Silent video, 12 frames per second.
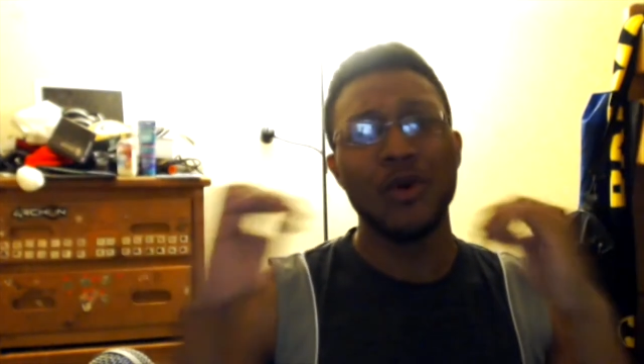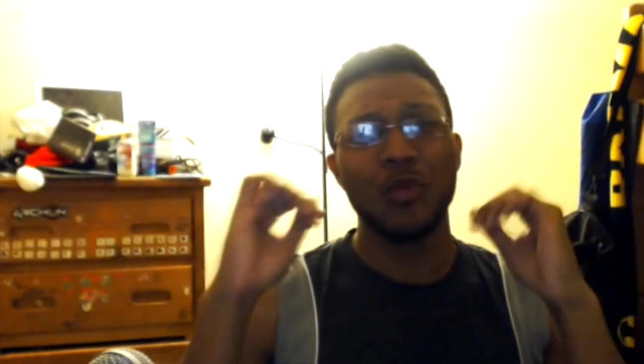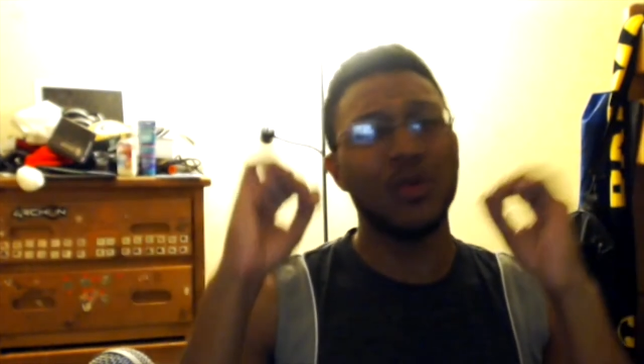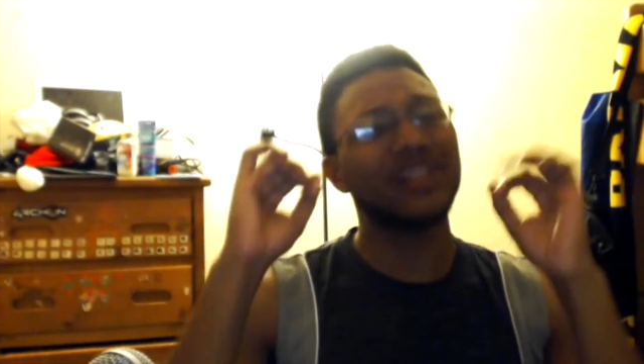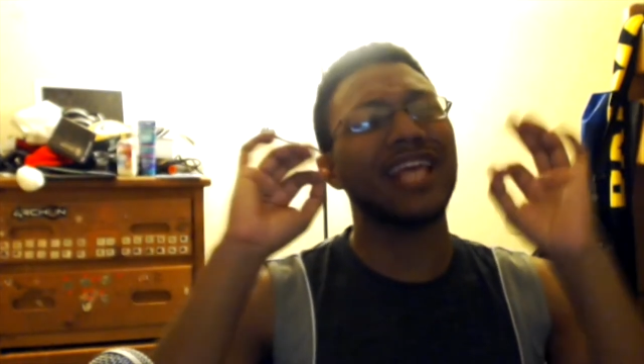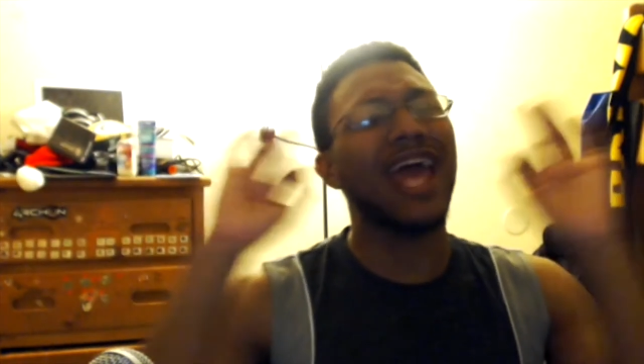
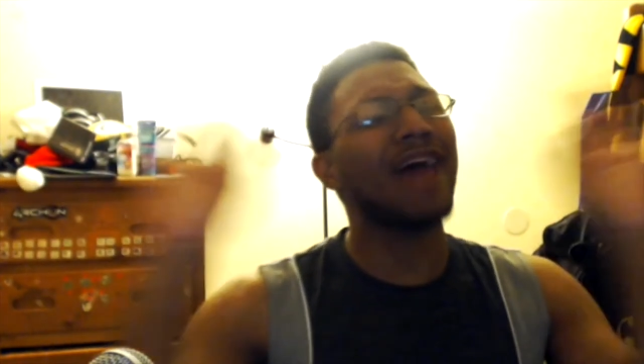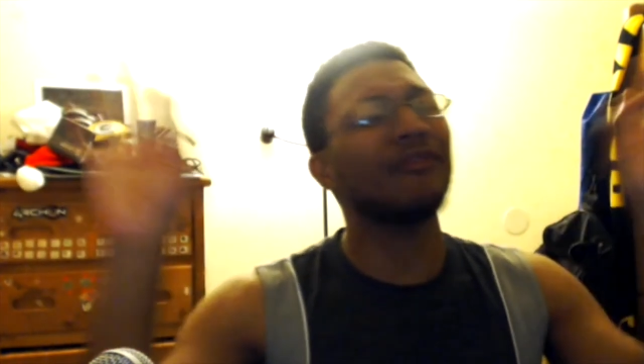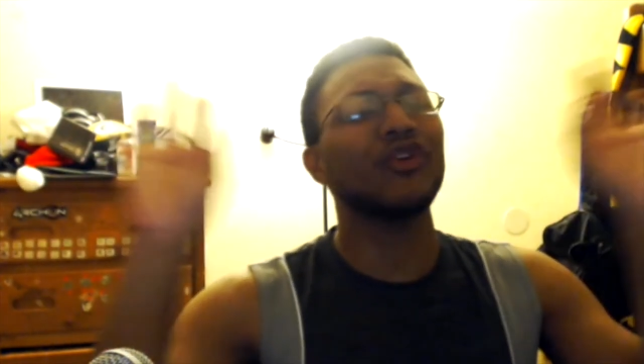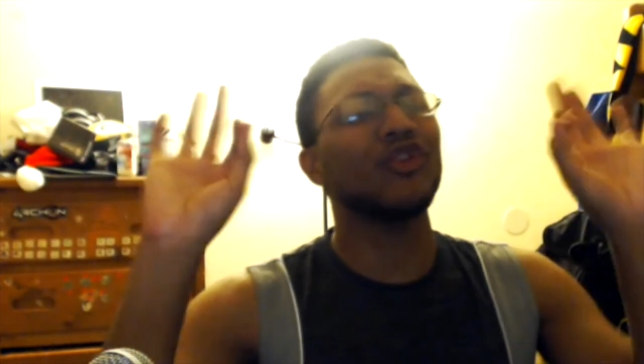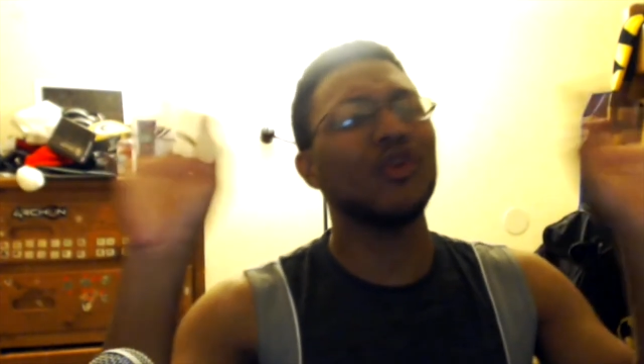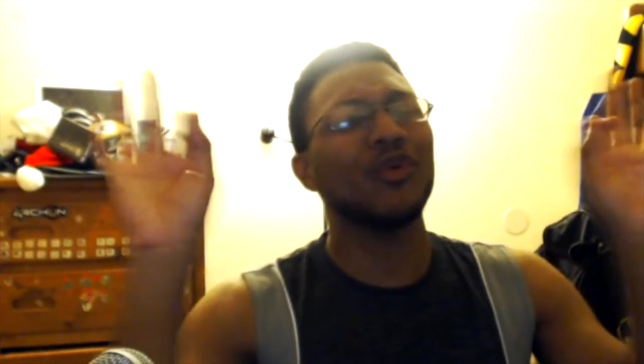
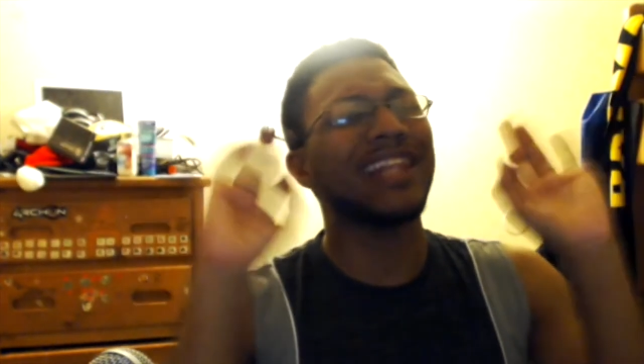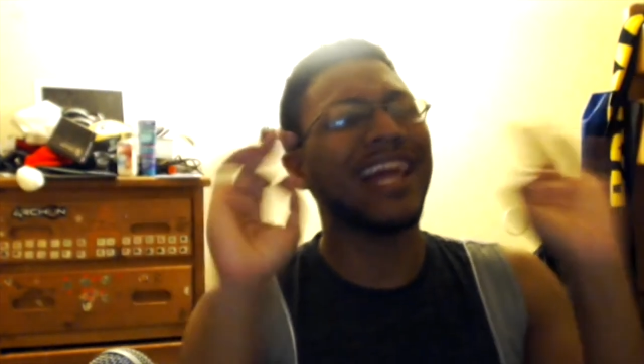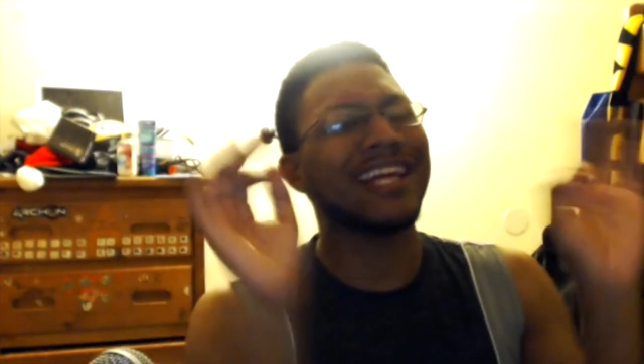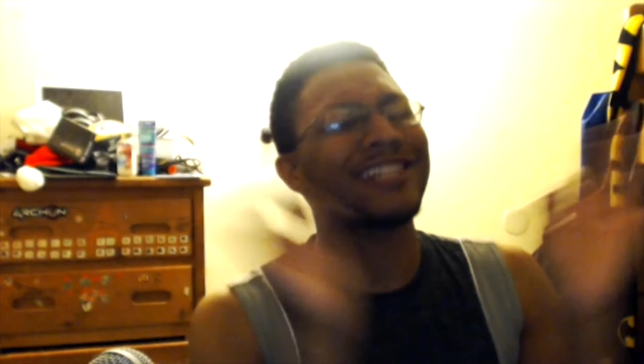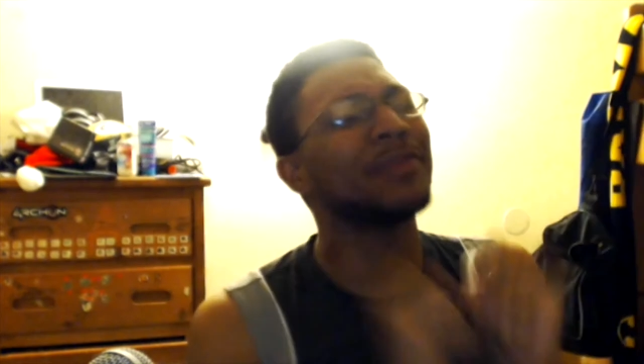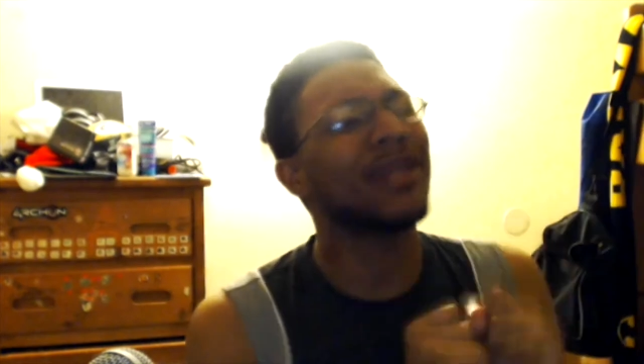whichever you would
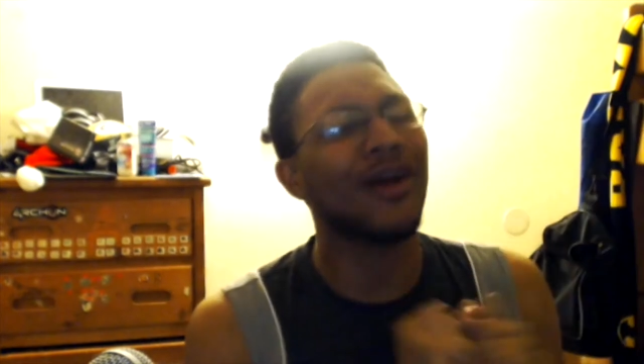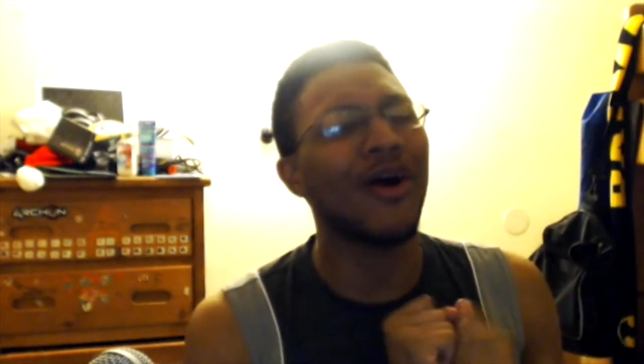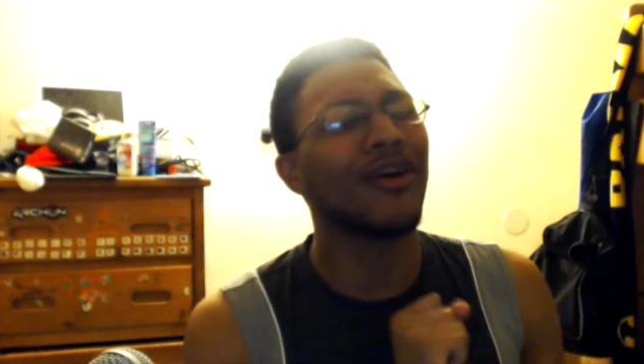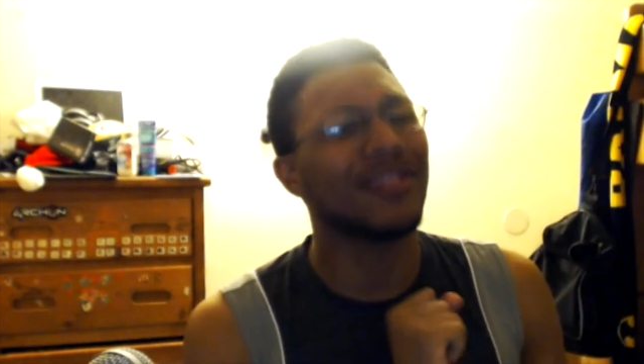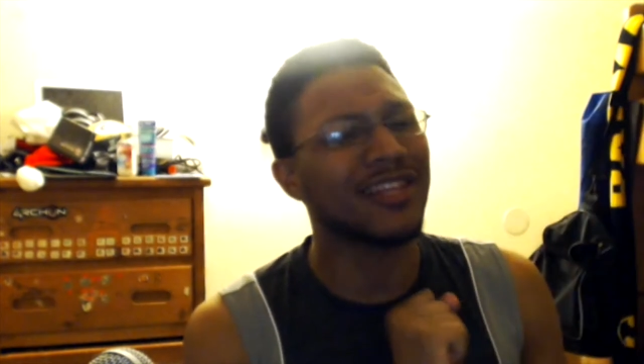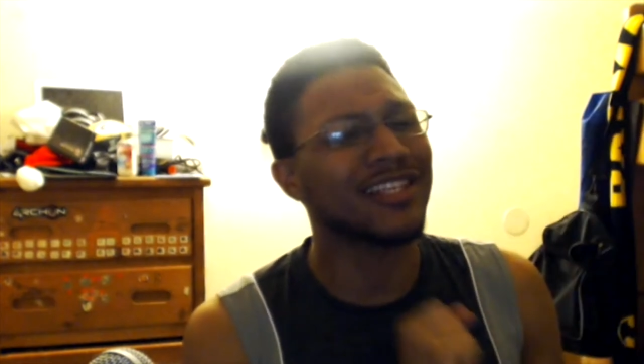like to be
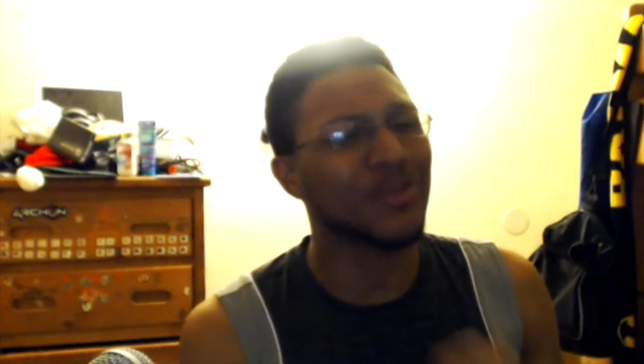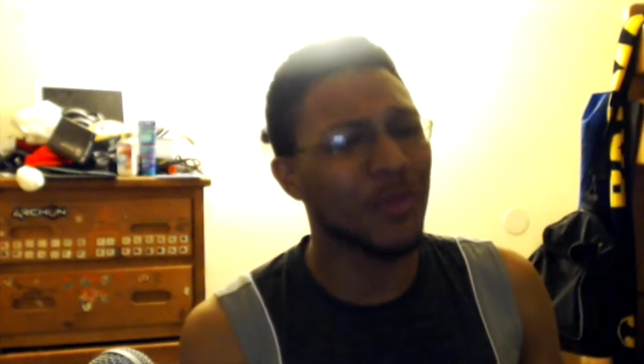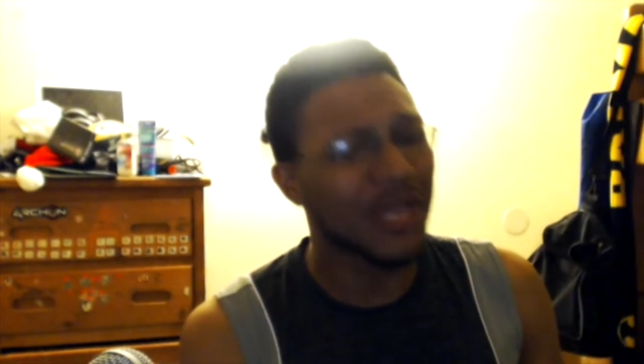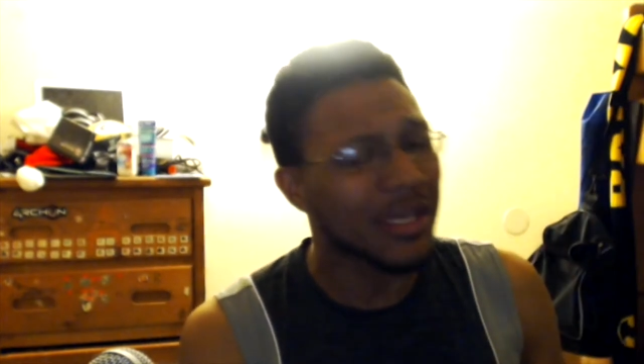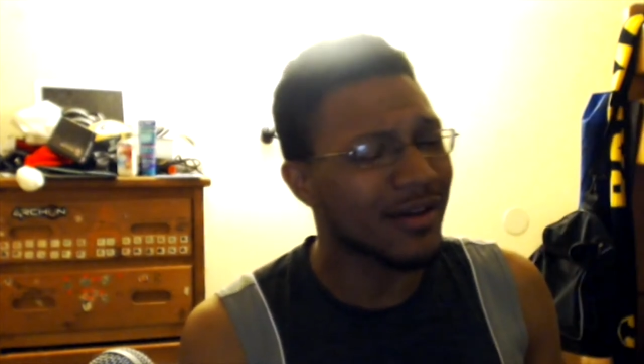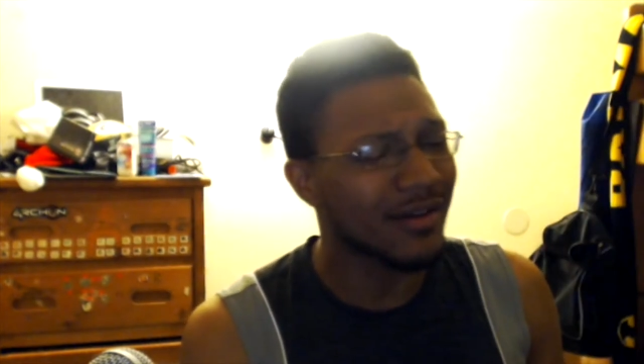called this
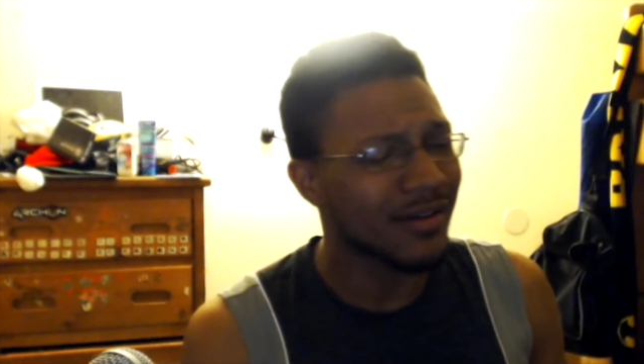week,